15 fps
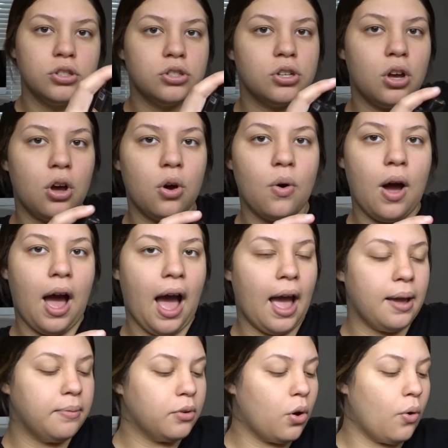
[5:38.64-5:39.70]
So
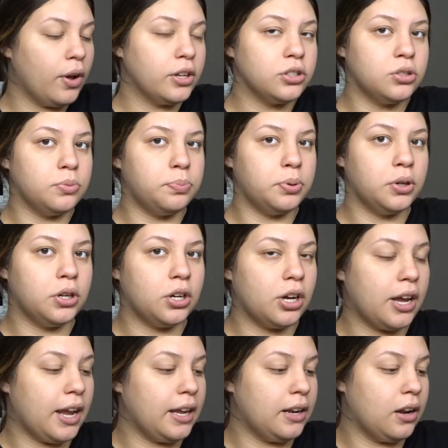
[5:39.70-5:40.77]
I'm going to
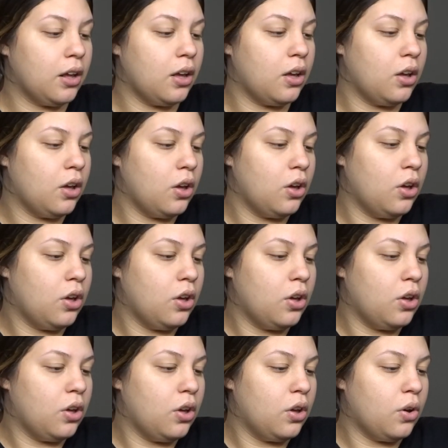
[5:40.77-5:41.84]
put
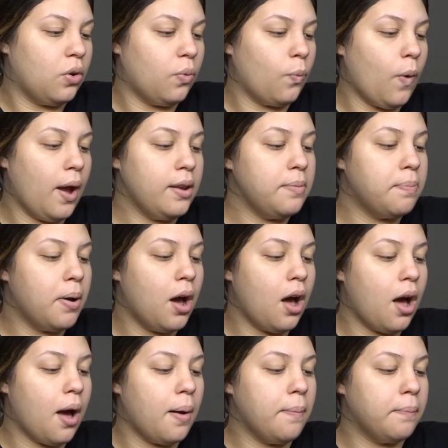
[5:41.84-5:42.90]
1
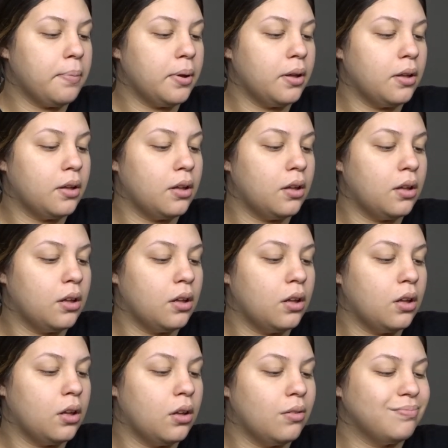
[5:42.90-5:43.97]
pump,
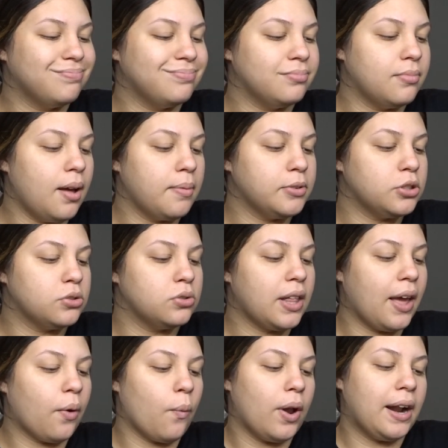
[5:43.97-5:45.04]
I'm going to do
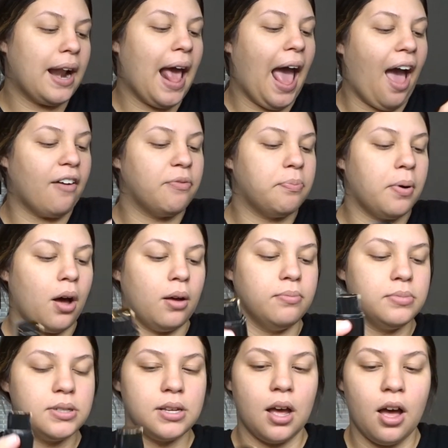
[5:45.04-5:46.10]
like 1.5
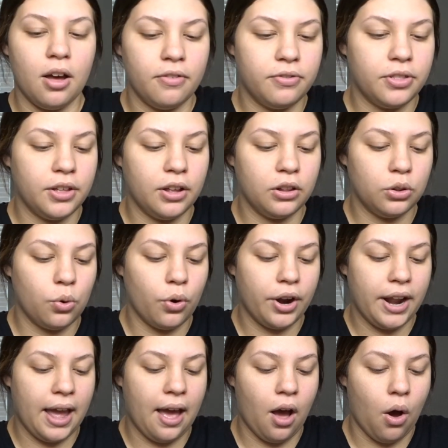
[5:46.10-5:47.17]
pumps of the
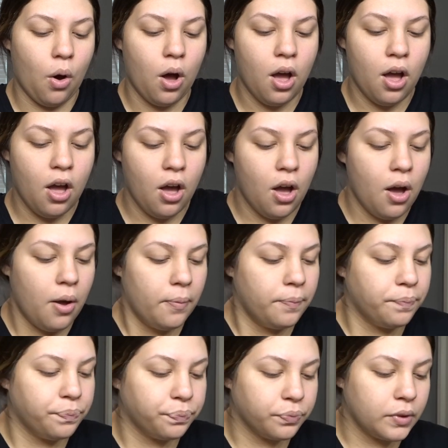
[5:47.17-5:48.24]
L'Oreal
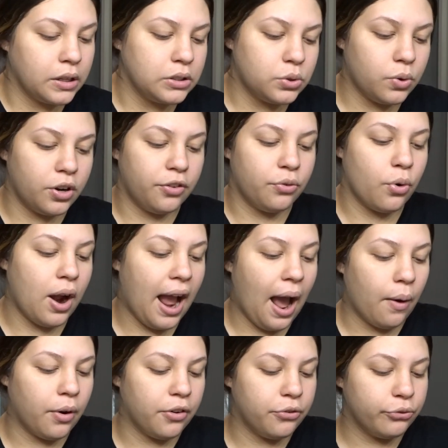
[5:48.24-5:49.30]

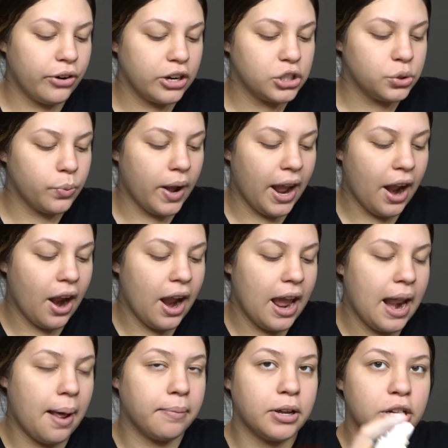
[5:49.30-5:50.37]
24-hour Fresh Wear,
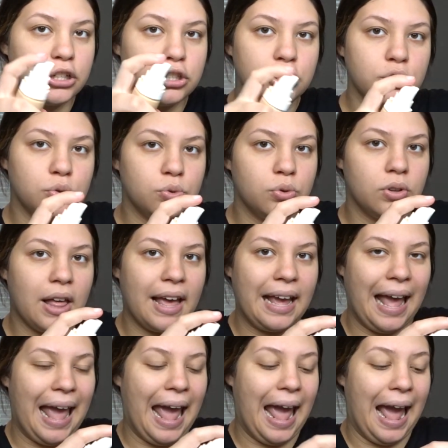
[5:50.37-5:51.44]
and I'm going to do like
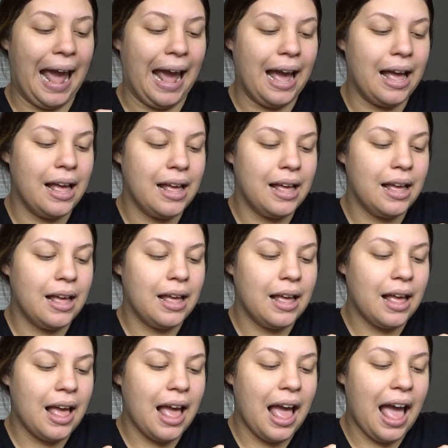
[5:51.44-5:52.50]
a
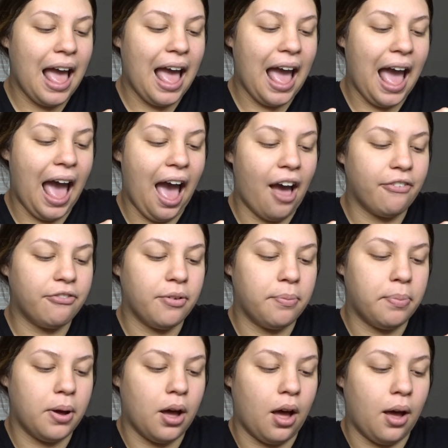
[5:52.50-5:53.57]
half a
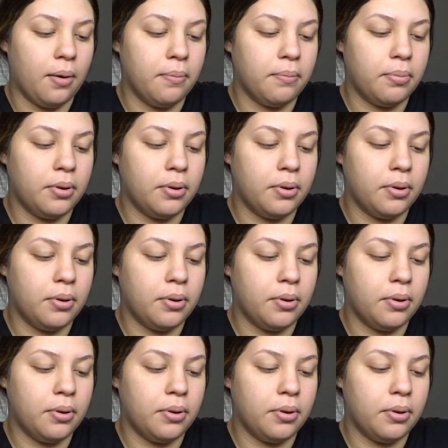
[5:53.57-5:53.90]
pump,